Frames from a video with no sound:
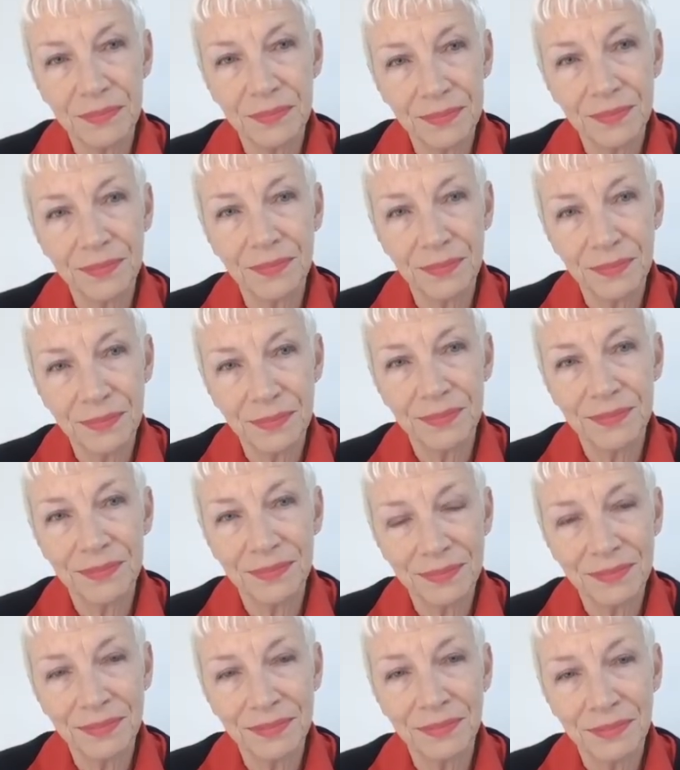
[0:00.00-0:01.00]

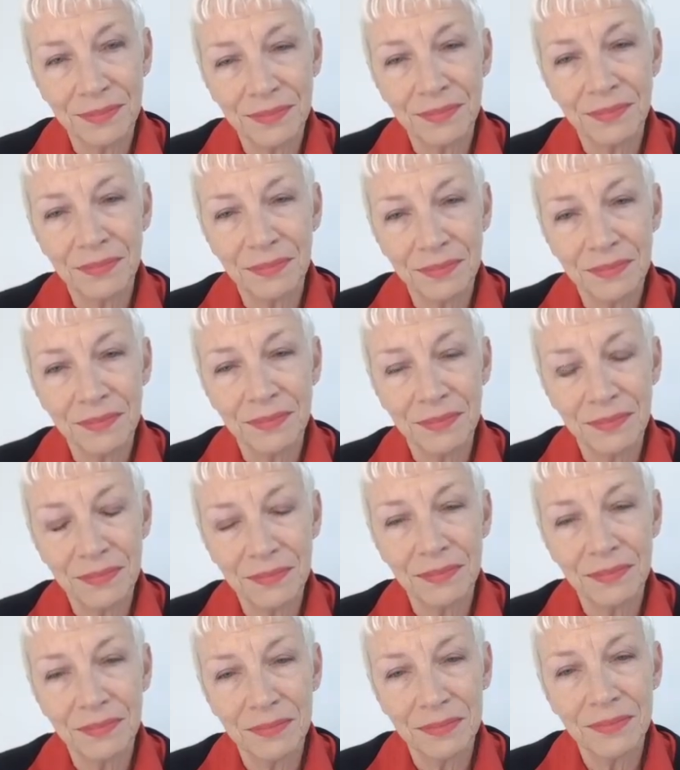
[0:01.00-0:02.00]

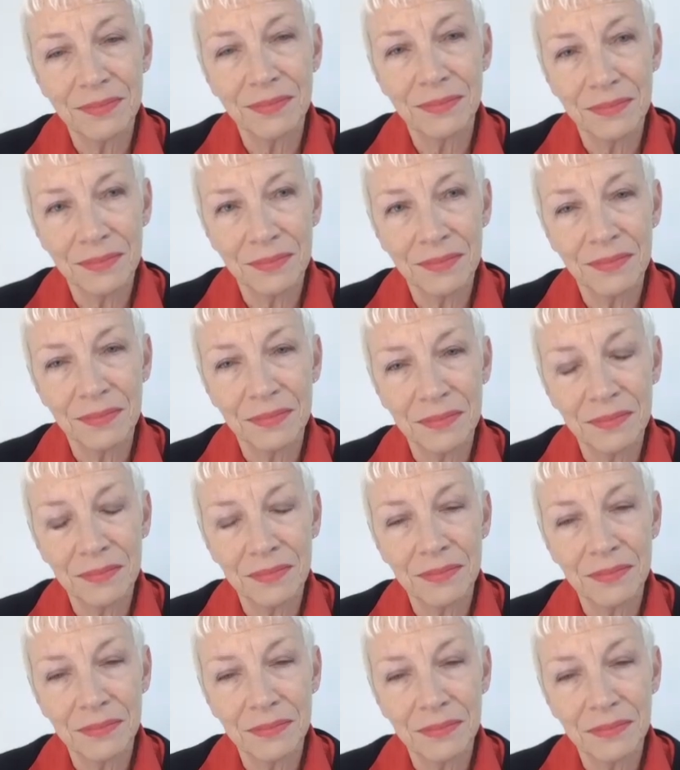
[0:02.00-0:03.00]

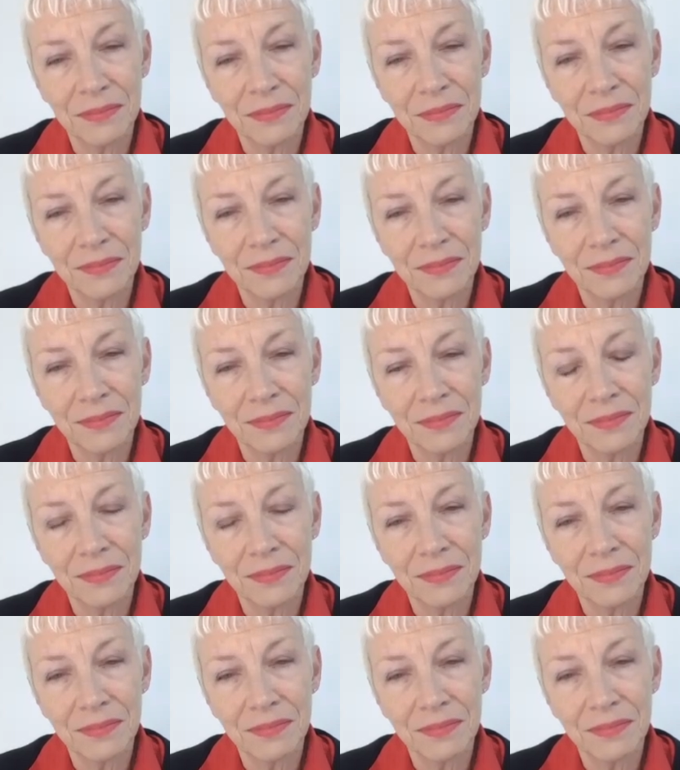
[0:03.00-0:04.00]

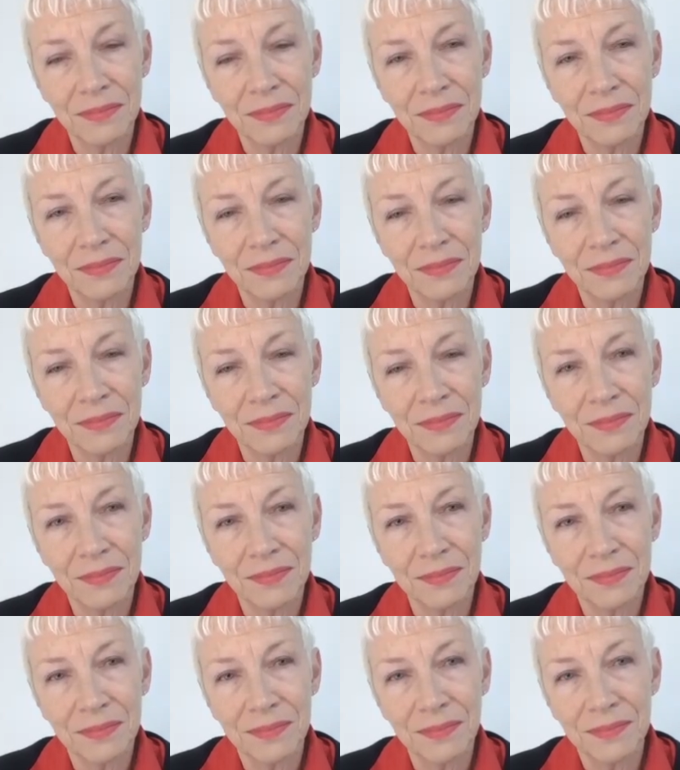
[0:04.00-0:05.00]

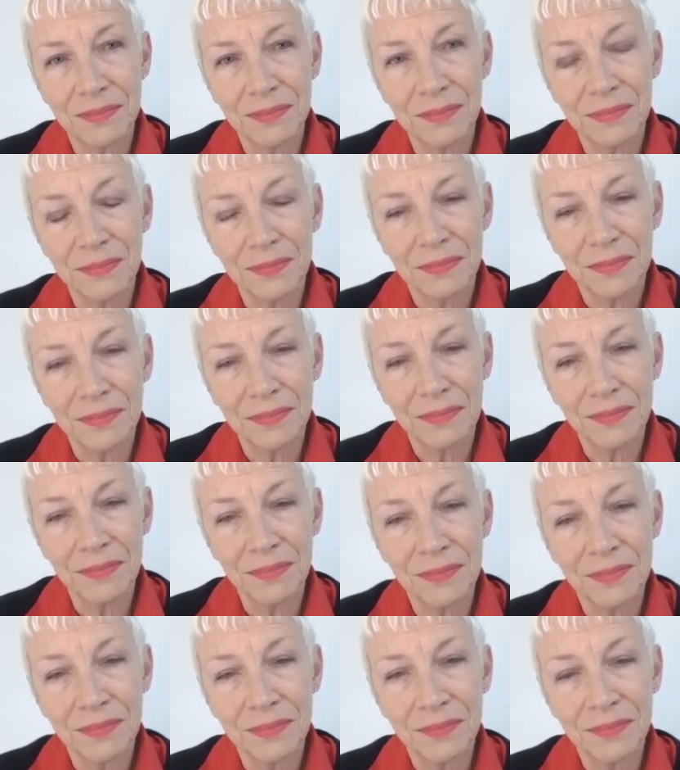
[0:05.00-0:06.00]

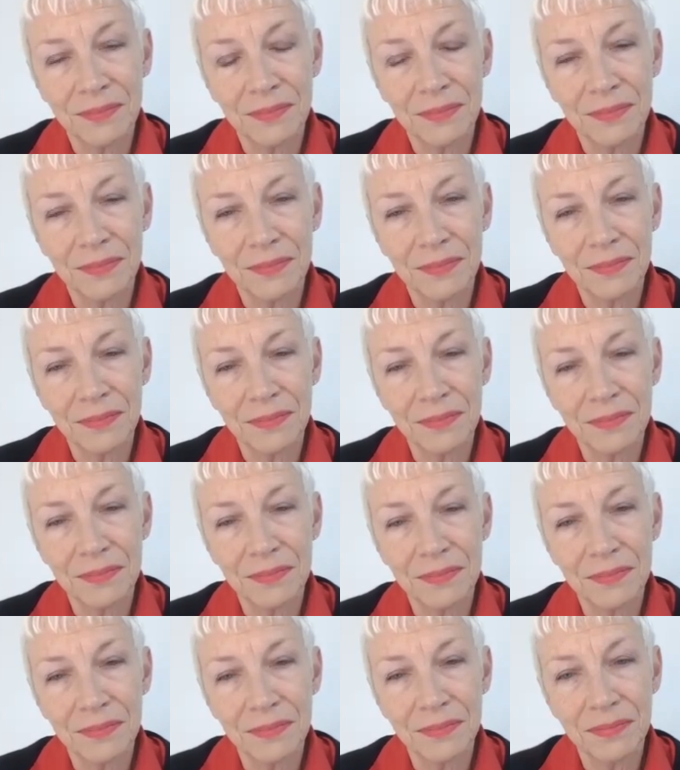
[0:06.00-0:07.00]

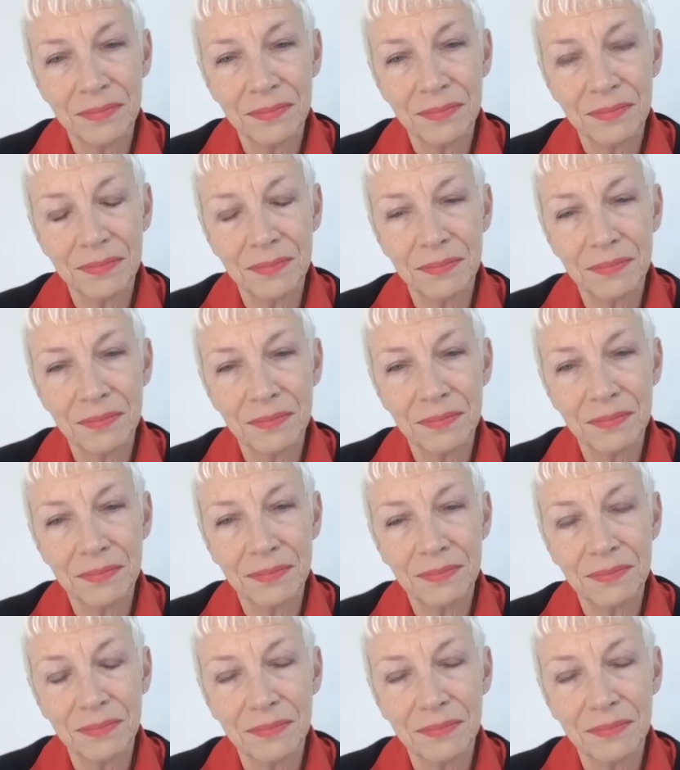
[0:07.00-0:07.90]
(silent)